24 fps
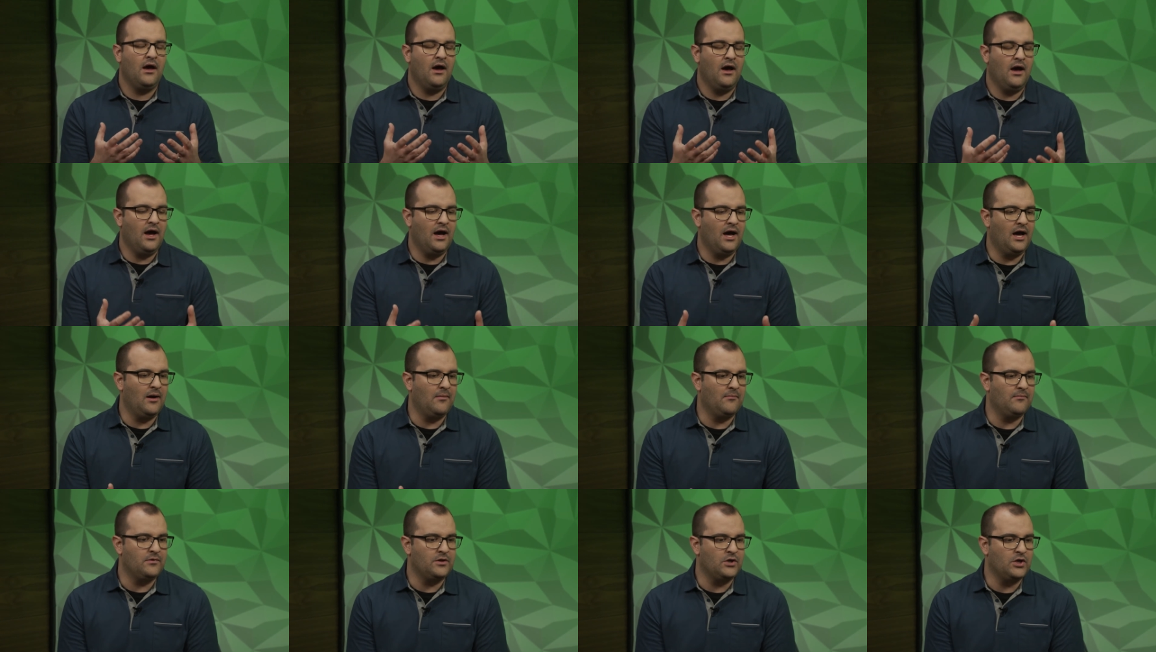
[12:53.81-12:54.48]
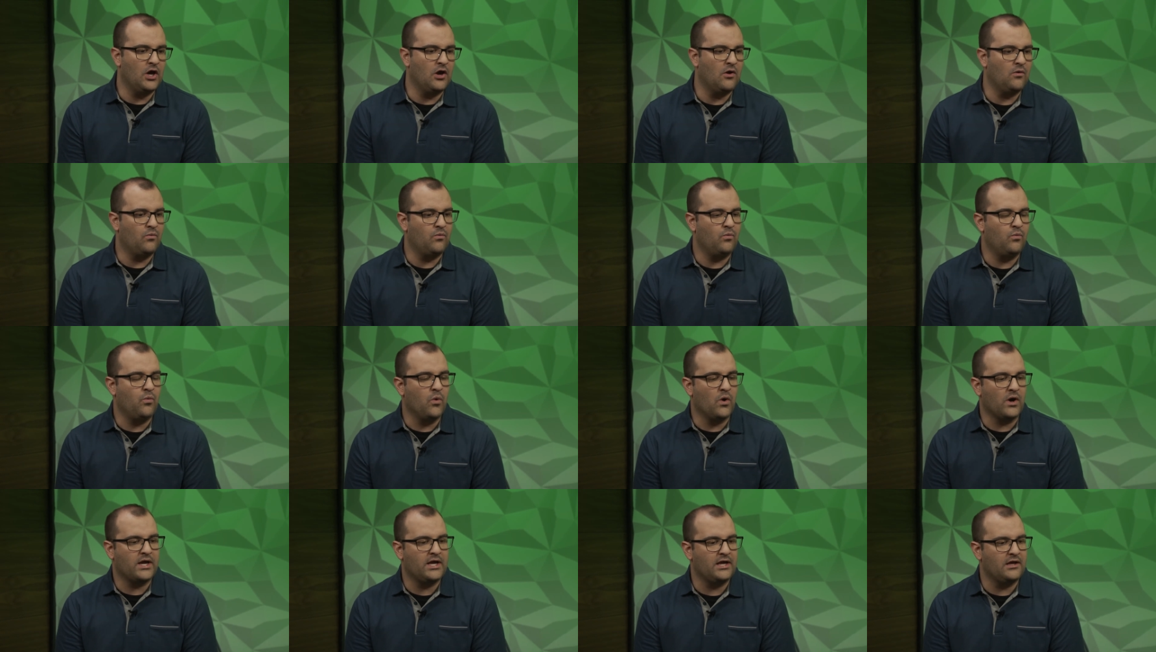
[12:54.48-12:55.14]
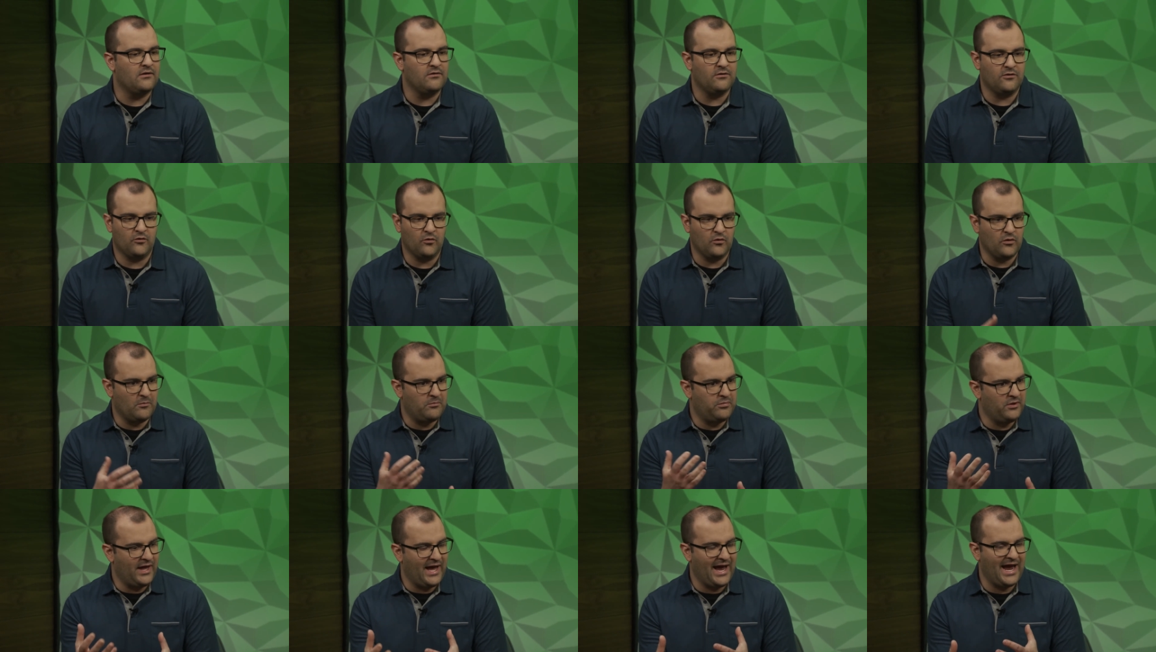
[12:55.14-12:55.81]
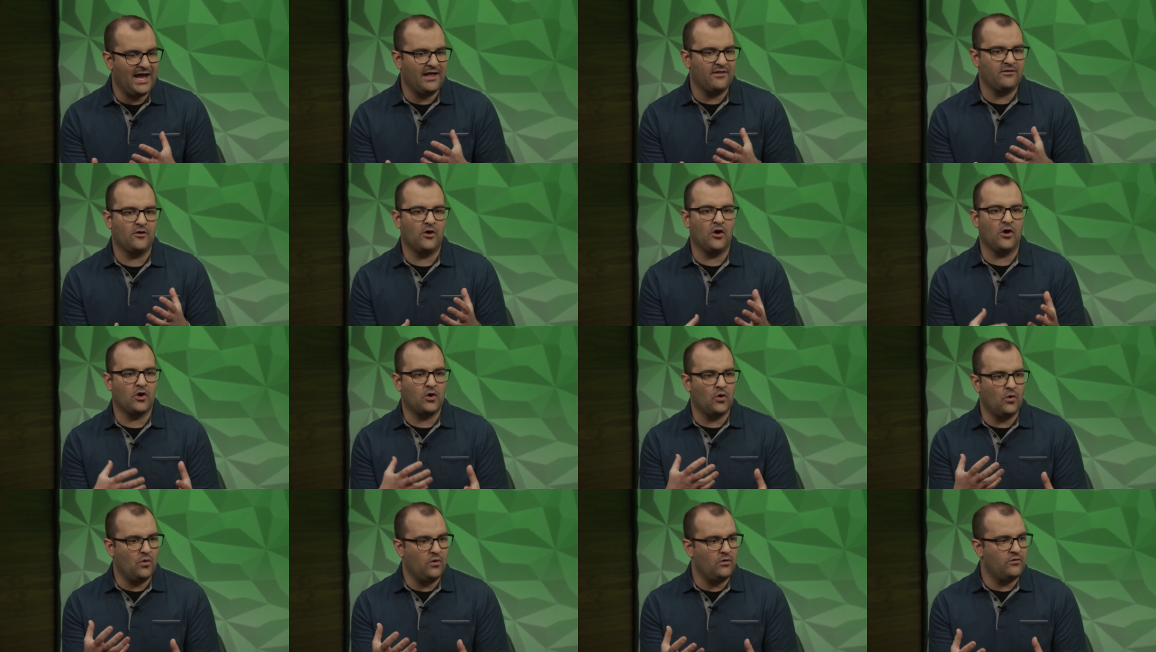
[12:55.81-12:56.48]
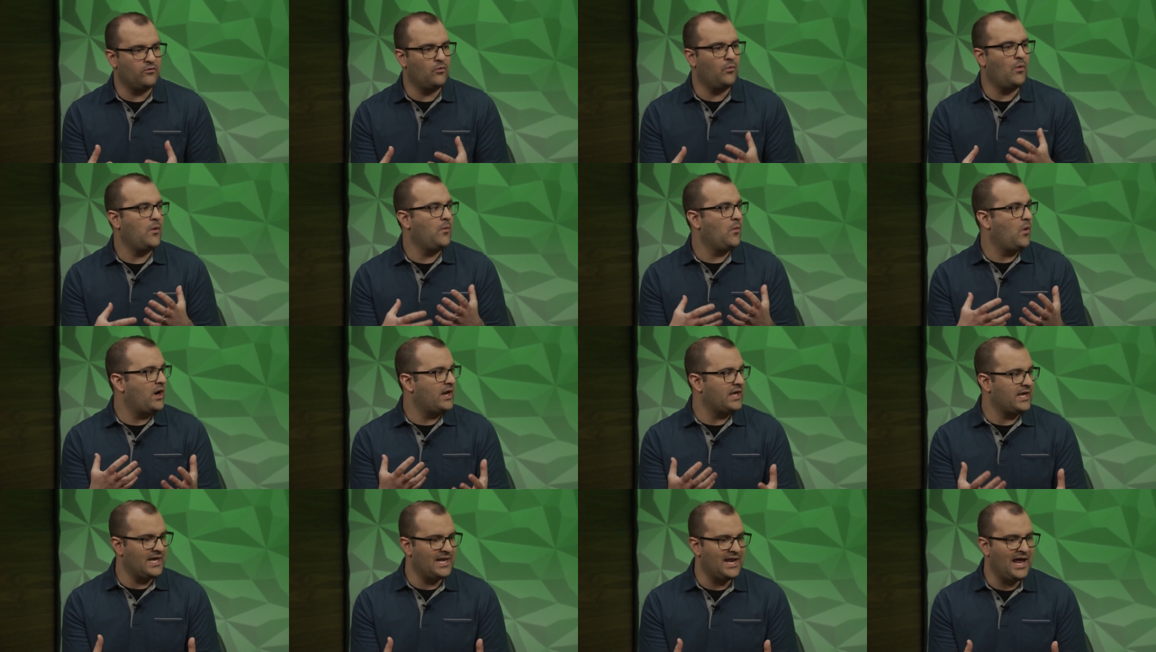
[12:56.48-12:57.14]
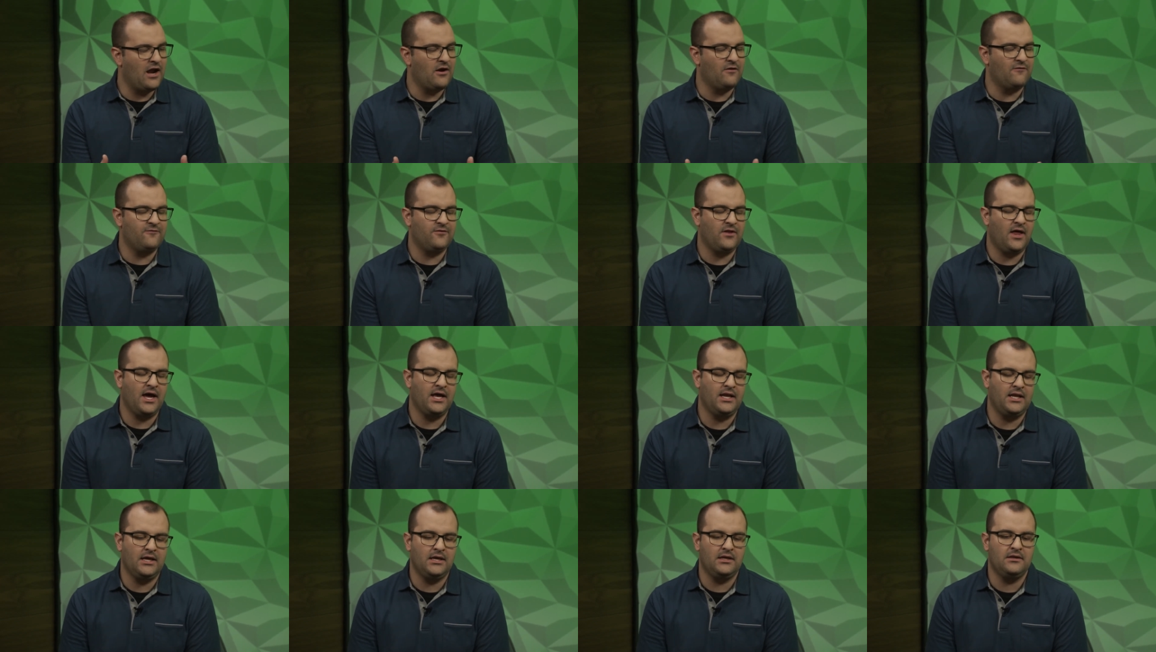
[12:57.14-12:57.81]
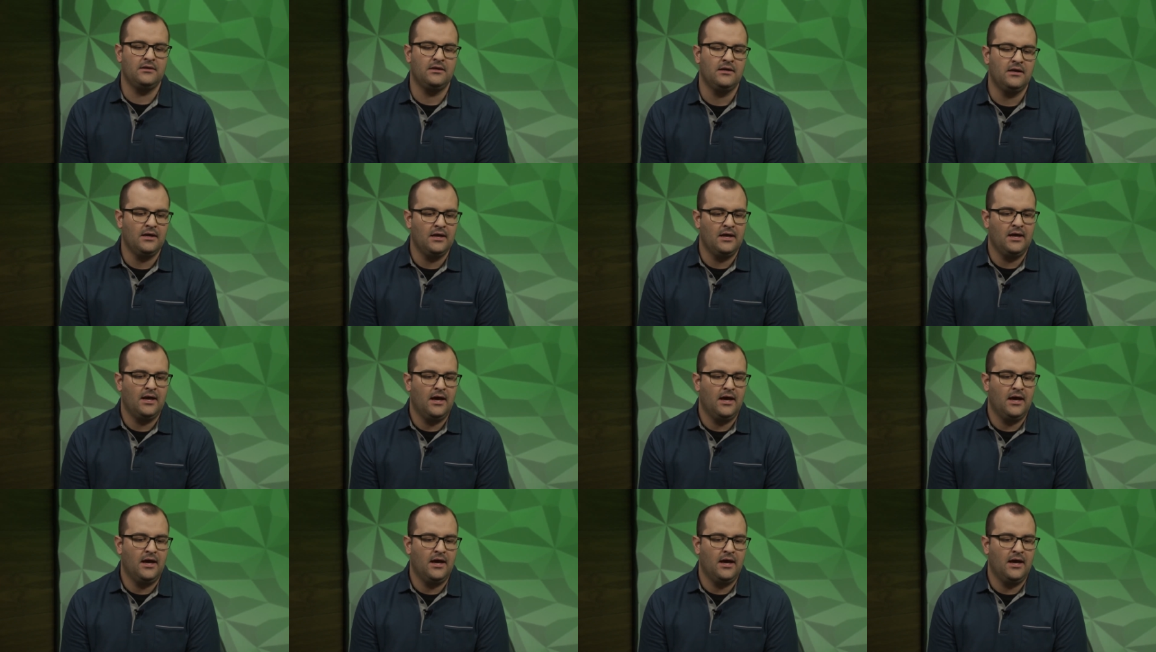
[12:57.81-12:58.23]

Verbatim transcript: um, you know, working through the plans and our goals what we want to get out of flighting.